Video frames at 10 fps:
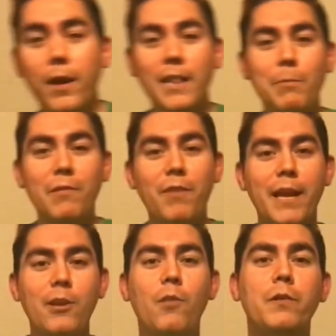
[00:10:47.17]
quick, let me
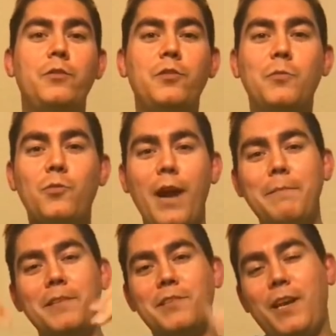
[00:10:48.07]
invite you over to
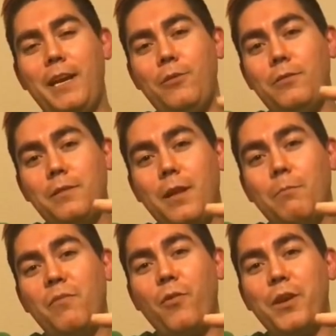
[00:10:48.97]
subscribe to this channel
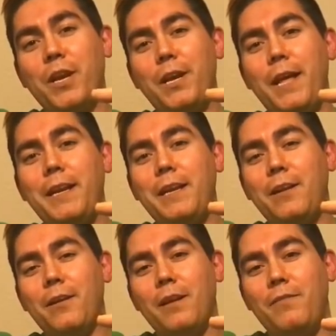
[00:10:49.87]
before you cut out of
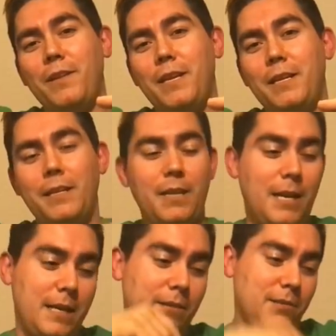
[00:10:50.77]
here, if you didn't,
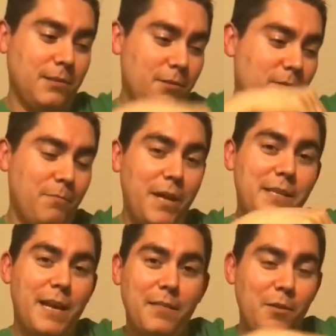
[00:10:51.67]
uh, there's a little
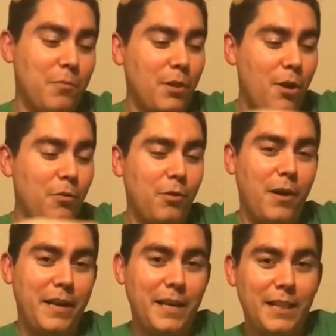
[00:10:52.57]
button down there below.
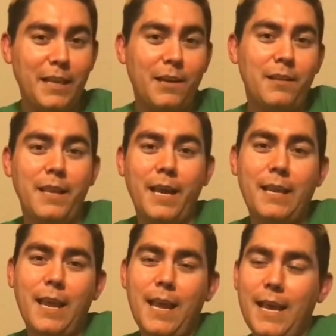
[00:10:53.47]
Go ahead and click on
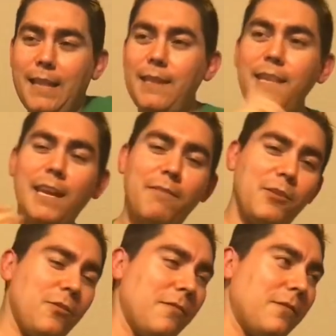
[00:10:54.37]
that. And I think you
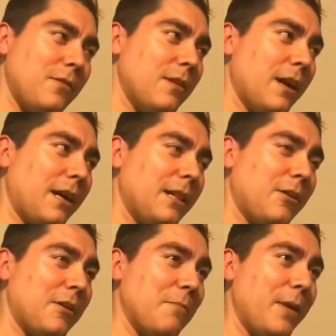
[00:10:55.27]
can even uh,
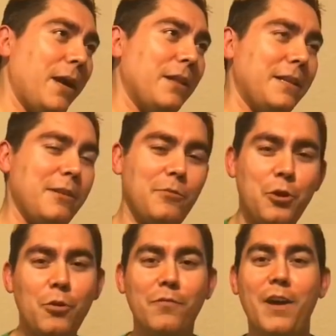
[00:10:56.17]
click on a bell and it'll
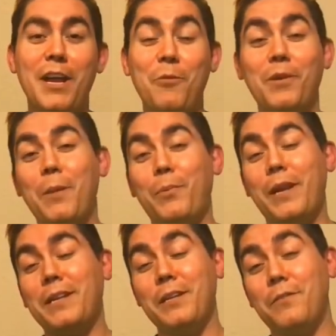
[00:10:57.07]
notify you when I put
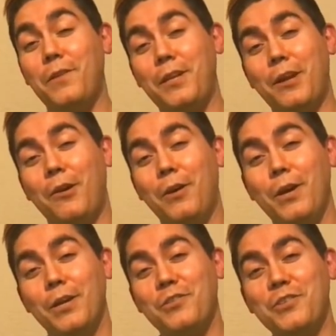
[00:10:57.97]
out another video.
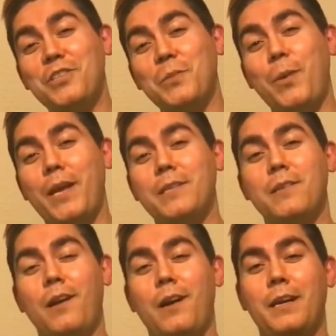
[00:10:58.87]
So it just depends
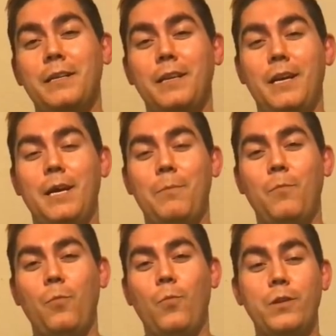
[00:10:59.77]
on
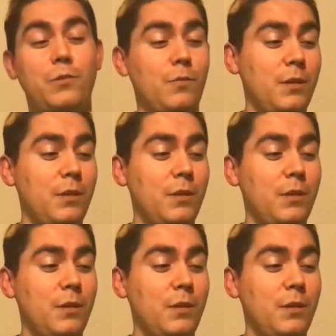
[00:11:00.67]
um, what you're